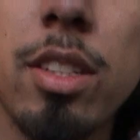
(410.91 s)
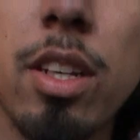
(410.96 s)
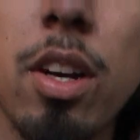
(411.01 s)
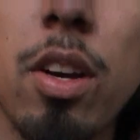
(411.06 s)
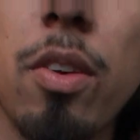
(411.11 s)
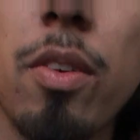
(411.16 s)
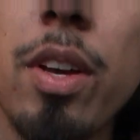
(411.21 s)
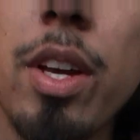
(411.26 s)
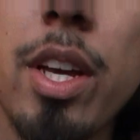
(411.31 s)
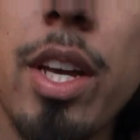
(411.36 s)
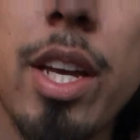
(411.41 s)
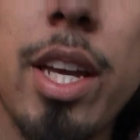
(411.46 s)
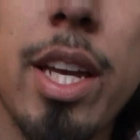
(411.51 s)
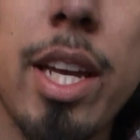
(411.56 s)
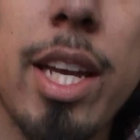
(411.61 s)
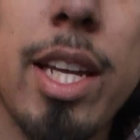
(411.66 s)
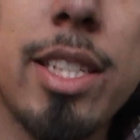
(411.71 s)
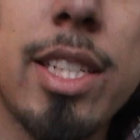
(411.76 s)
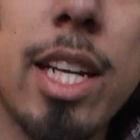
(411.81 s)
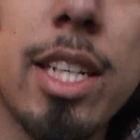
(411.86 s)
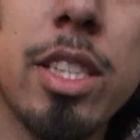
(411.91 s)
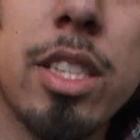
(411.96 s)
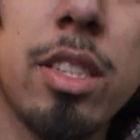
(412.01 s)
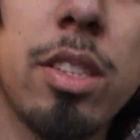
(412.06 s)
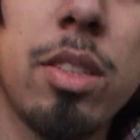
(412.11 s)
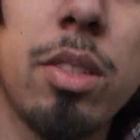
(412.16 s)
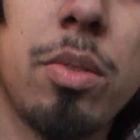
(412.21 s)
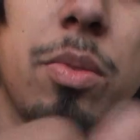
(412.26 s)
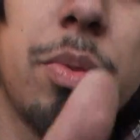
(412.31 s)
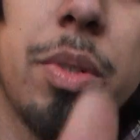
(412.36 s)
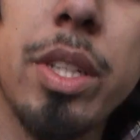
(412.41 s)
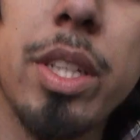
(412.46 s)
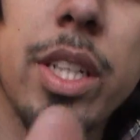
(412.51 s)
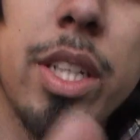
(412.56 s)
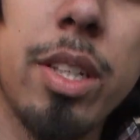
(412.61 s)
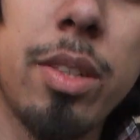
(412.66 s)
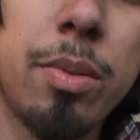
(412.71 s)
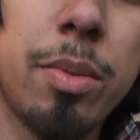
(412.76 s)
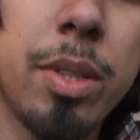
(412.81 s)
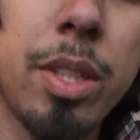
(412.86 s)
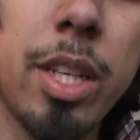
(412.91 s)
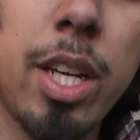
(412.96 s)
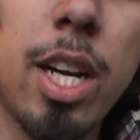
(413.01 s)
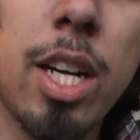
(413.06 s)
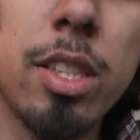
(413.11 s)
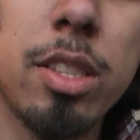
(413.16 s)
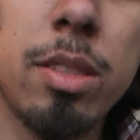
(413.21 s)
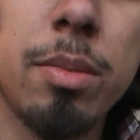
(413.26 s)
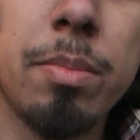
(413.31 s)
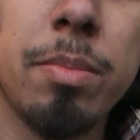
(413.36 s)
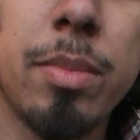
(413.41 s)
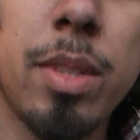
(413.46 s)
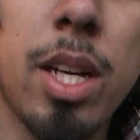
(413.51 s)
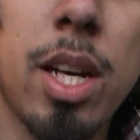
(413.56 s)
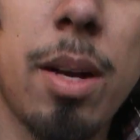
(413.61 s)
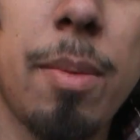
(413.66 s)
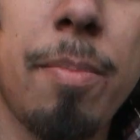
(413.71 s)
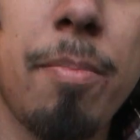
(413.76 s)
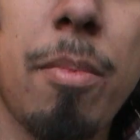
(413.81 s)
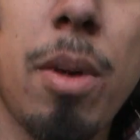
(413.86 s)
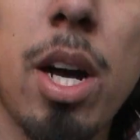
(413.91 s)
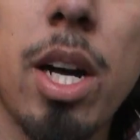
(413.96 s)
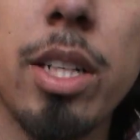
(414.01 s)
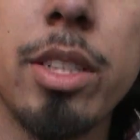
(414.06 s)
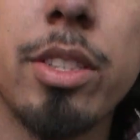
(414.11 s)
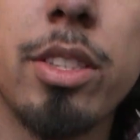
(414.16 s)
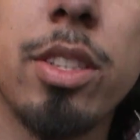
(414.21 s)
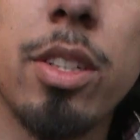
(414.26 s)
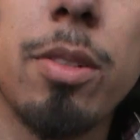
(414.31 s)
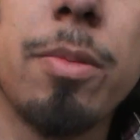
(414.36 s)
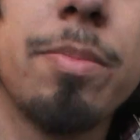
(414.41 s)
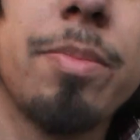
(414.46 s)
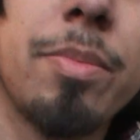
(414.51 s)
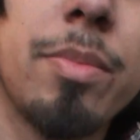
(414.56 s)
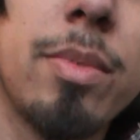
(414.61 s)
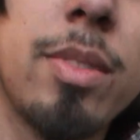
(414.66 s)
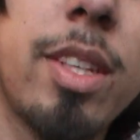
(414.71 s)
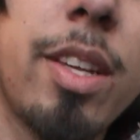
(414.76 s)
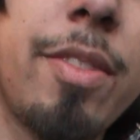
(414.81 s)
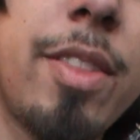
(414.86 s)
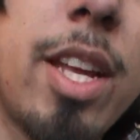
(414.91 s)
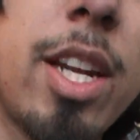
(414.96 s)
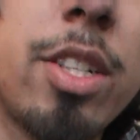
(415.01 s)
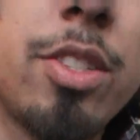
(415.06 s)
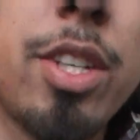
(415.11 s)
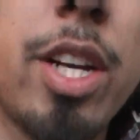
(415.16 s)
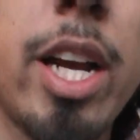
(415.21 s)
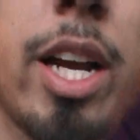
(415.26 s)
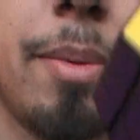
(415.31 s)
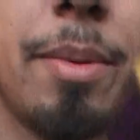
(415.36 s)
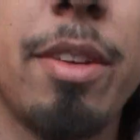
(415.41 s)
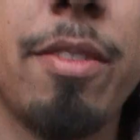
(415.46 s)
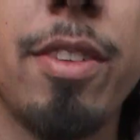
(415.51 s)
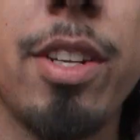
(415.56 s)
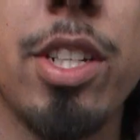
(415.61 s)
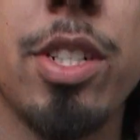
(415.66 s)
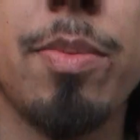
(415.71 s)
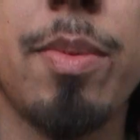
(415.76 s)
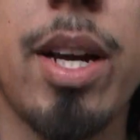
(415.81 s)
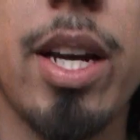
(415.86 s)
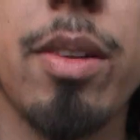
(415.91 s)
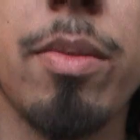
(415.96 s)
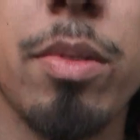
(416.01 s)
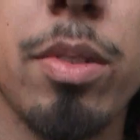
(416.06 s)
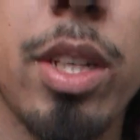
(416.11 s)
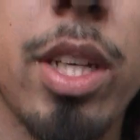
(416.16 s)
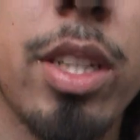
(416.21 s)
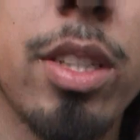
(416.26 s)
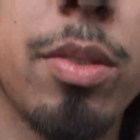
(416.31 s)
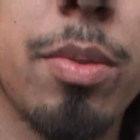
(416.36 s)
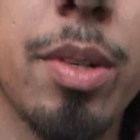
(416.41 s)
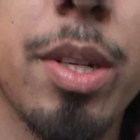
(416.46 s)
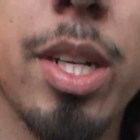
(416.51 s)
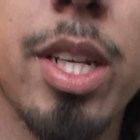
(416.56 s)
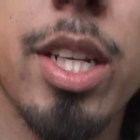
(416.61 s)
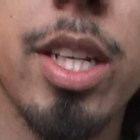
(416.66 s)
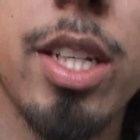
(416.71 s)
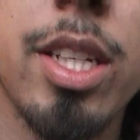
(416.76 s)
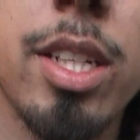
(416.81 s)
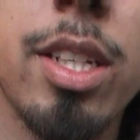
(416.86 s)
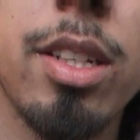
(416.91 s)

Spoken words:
So it's actually a really awesome mod. So give that a try. I'm gonna finish mine and we'll get to work.